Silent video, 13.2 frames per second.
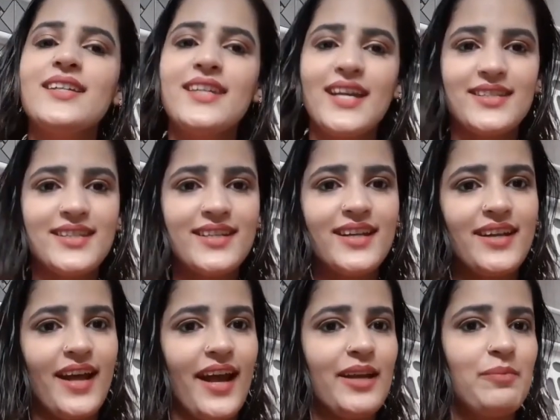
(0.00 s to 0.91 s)

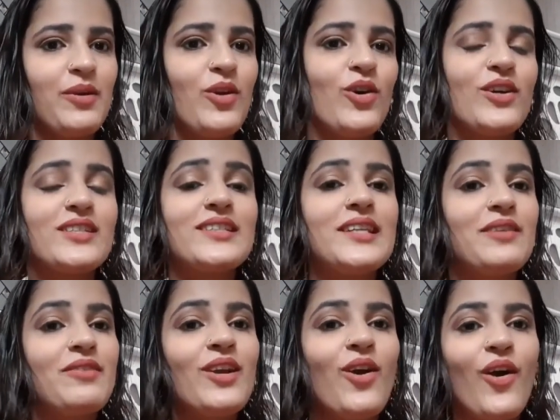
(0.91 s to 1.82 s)
yesterday night because
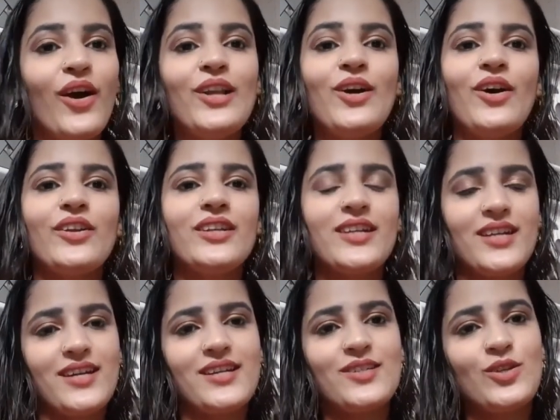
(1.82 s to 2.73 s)
leaving oil on your
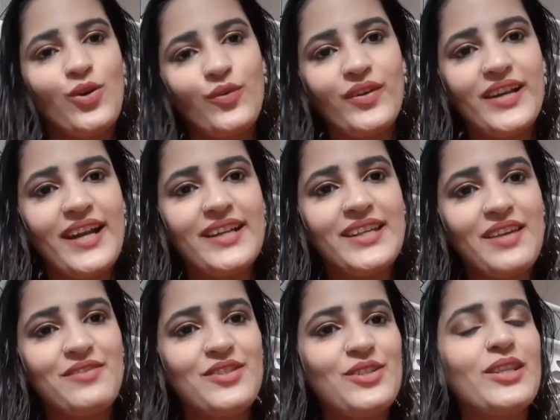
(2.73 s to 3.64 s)
hairs overnight
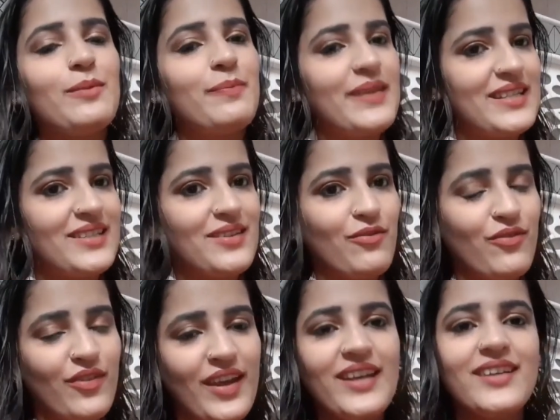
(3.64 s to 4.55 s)
gives you the best
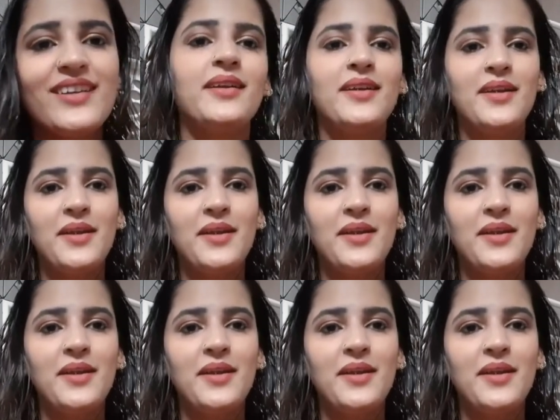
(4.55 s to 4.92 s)
effect.